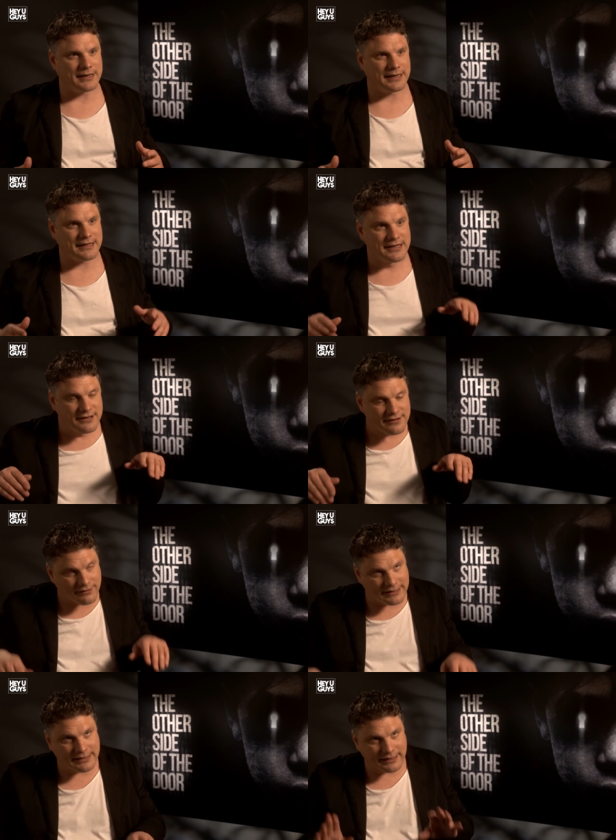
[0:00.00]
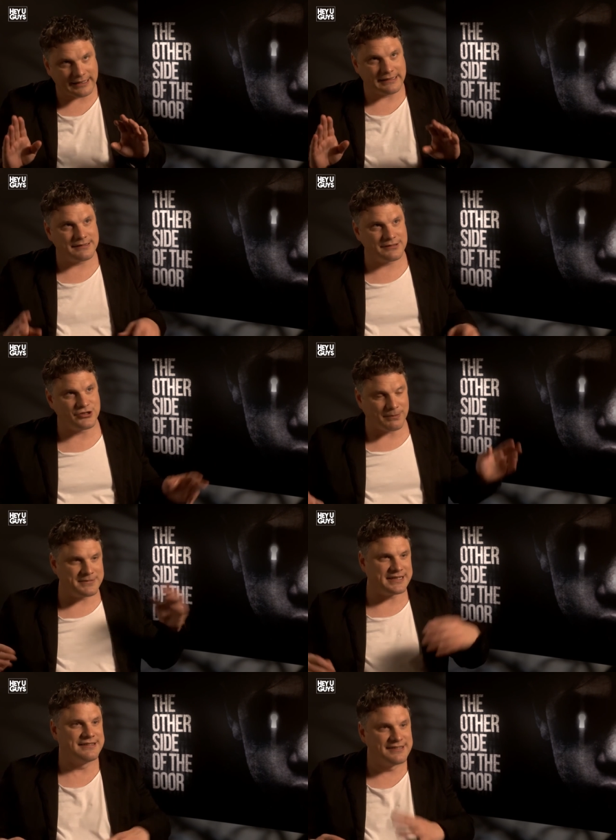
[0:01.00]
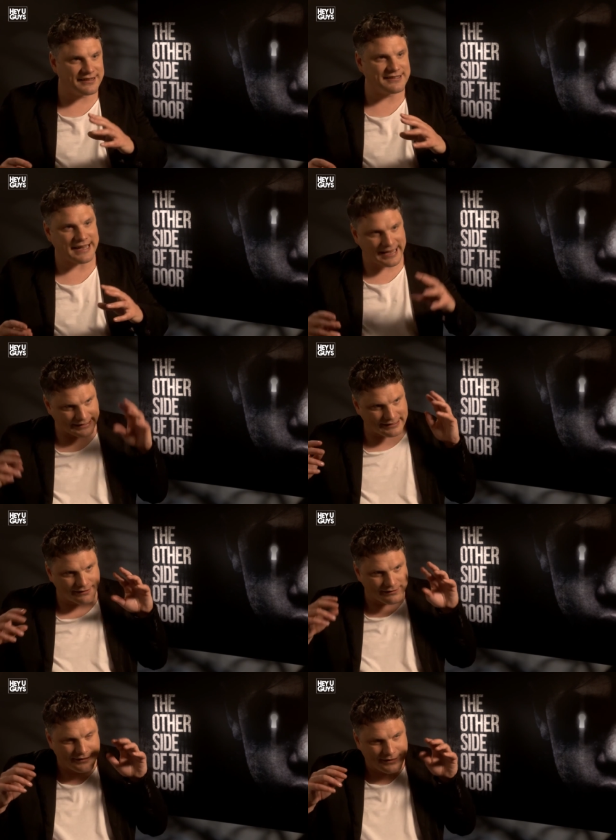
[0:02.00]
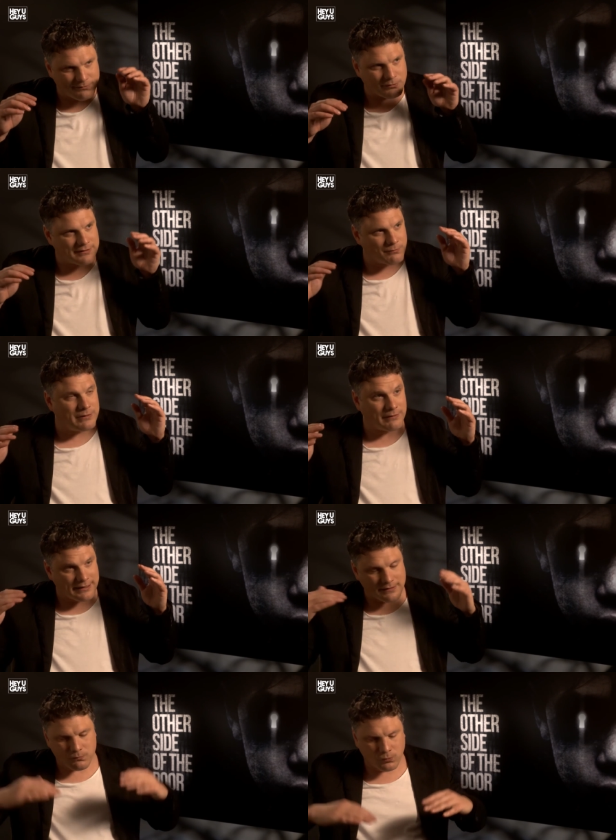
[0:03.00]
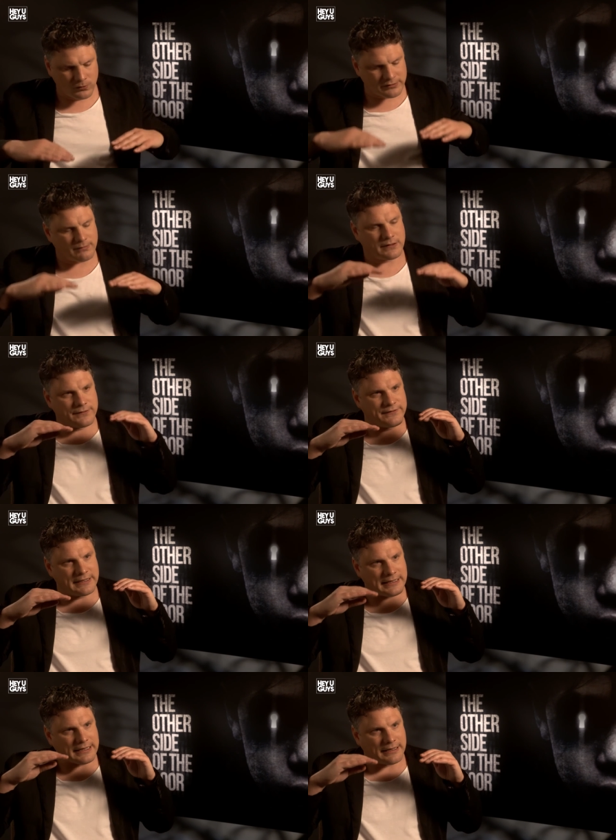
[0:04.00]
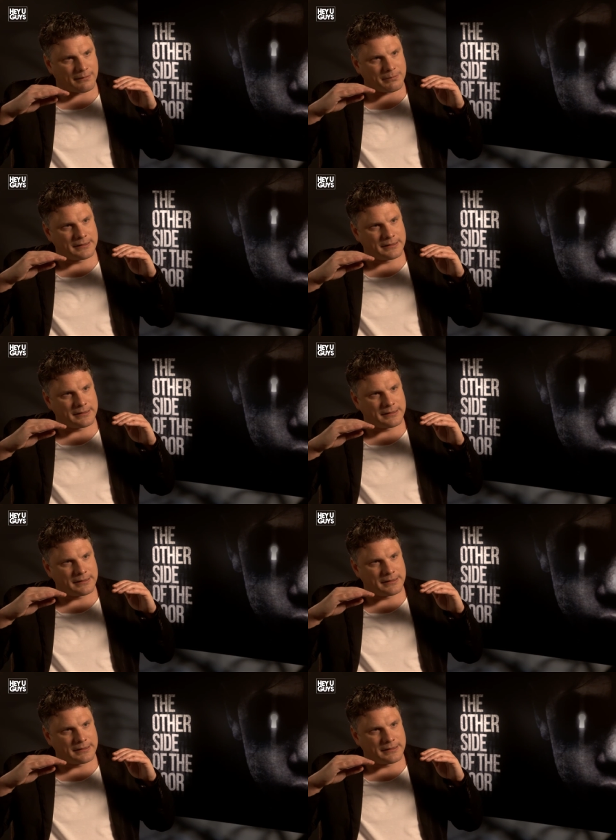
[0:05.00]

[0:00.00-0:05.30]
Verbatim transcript: I, I, so I, I jumped into the tank and was we were, and the water was filling up.